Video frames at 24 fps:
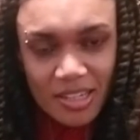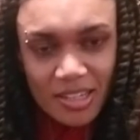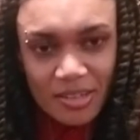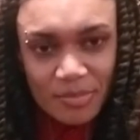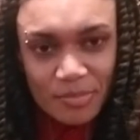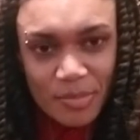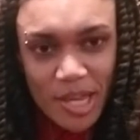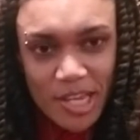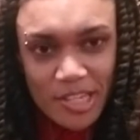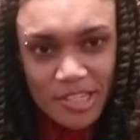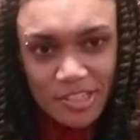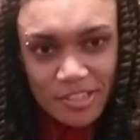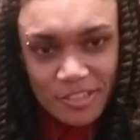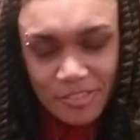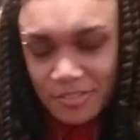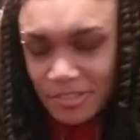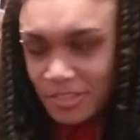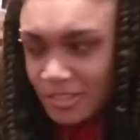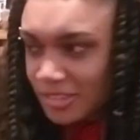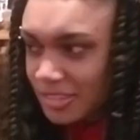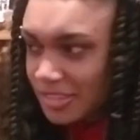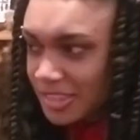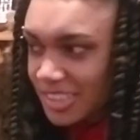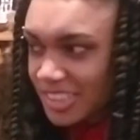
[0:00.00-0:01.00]

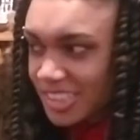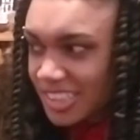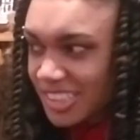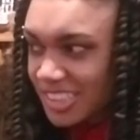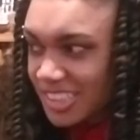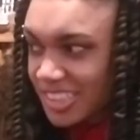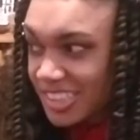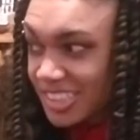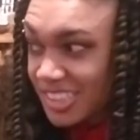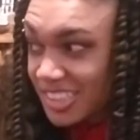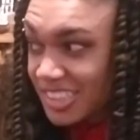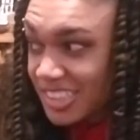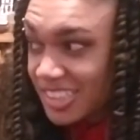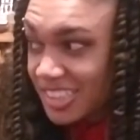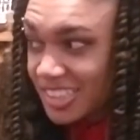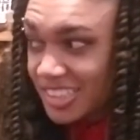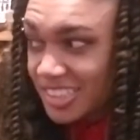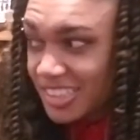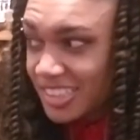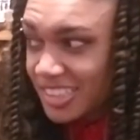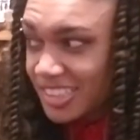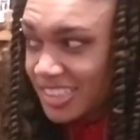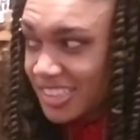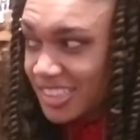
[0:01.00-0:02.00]
Masterful.
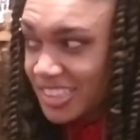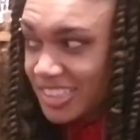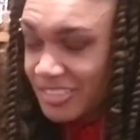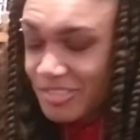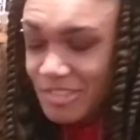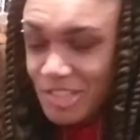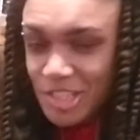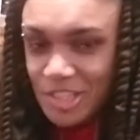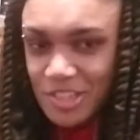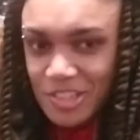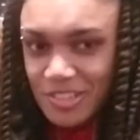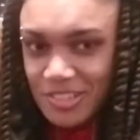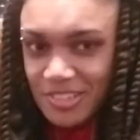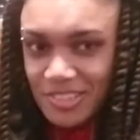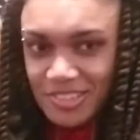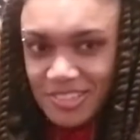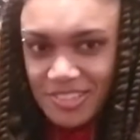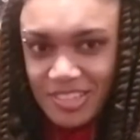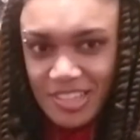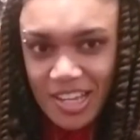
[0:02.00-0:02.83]
It was just,